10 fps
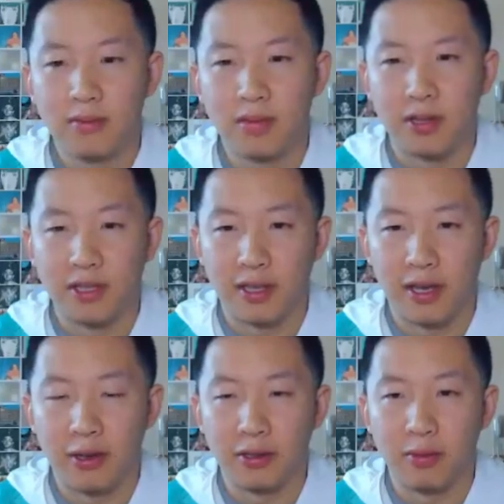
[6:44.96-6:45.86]
And that's a
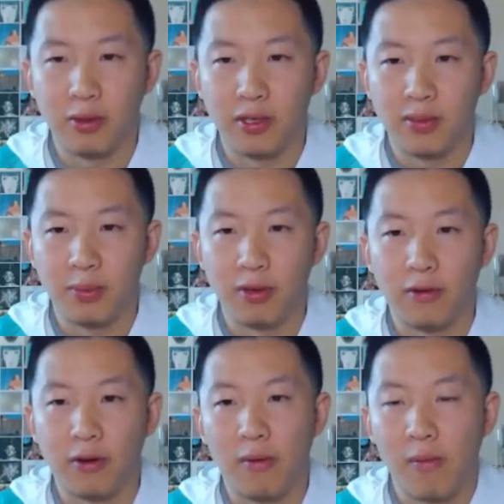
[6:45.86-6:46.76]
KO onto Amoonguss.
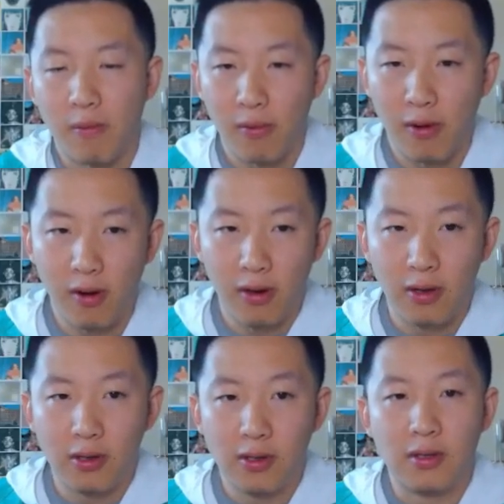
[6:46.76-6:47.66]
Beautiful.
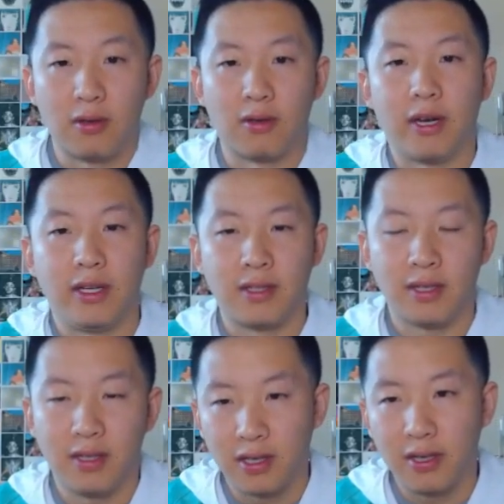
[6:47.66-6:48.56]
Alright.
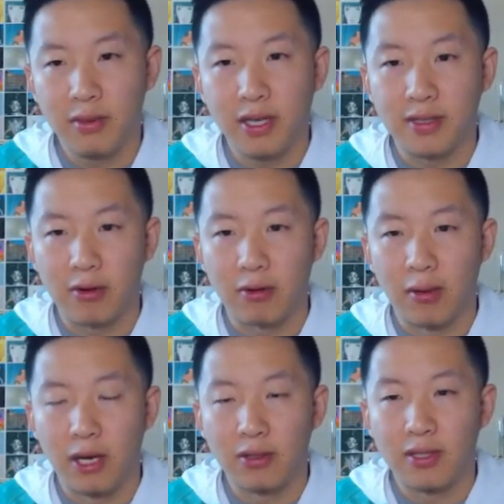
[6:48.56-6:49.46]
Time to get
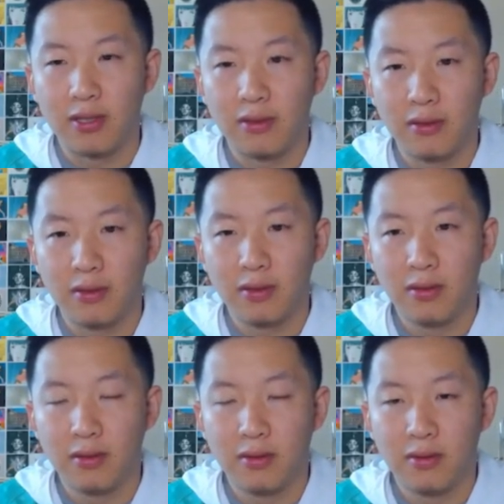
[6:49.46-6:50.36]
Zekrom out.
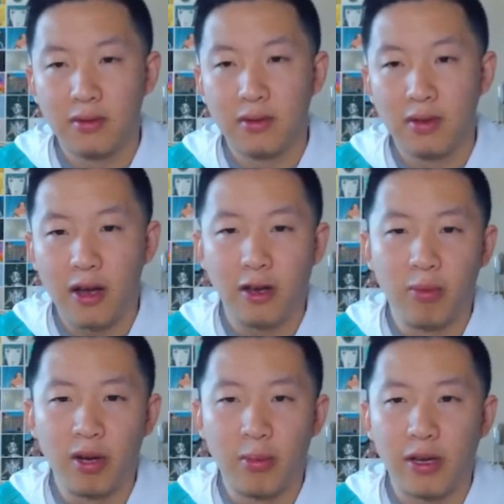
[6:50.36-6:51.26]
I could
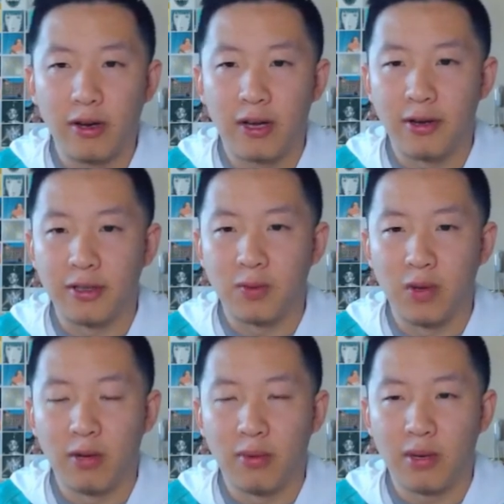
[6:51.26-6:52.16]
bring Magearna out as
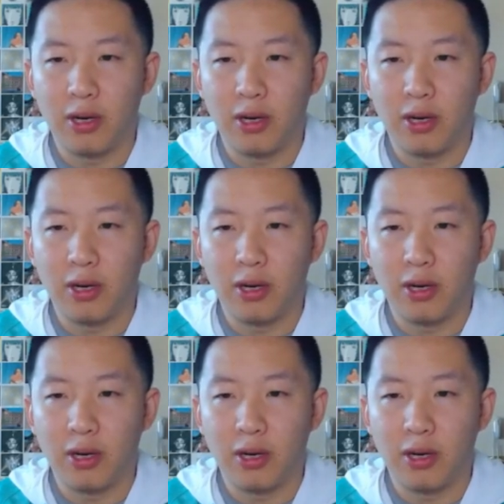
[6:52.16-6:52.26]
well, but I'm